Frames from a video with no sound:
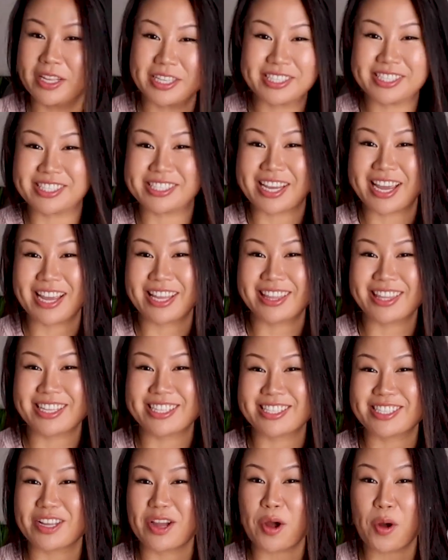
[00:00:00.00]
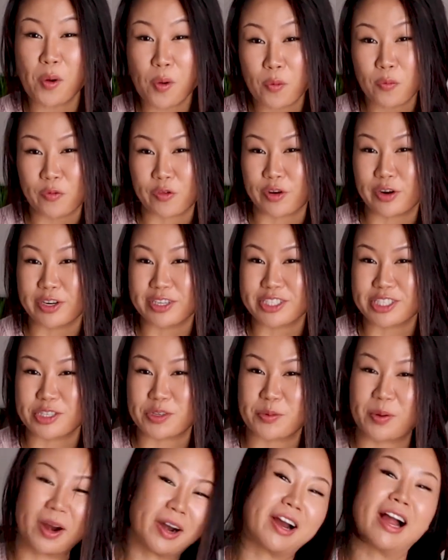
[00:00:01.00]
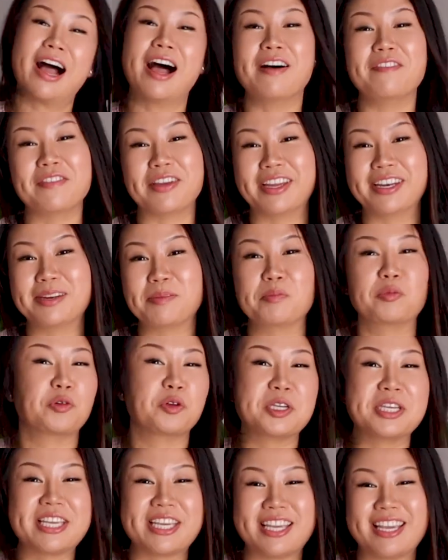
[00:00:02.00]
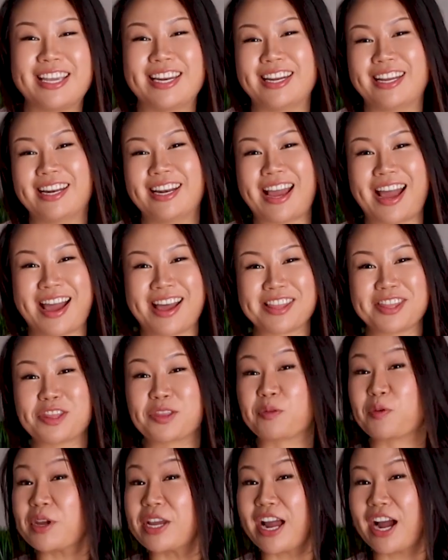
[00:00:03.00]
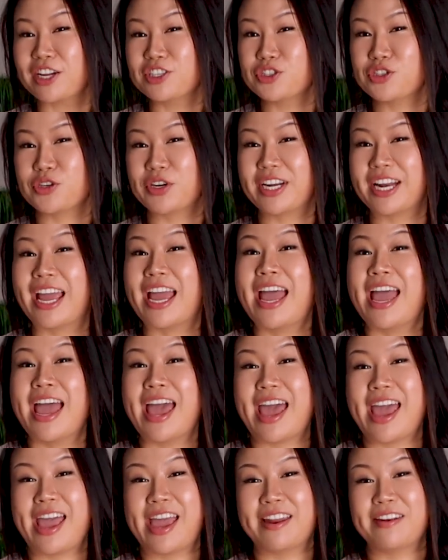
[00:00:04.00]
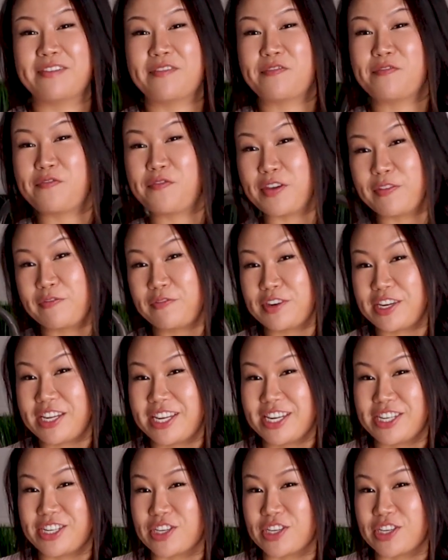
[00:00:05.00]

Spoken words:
let's take this over to our oven preheated at 350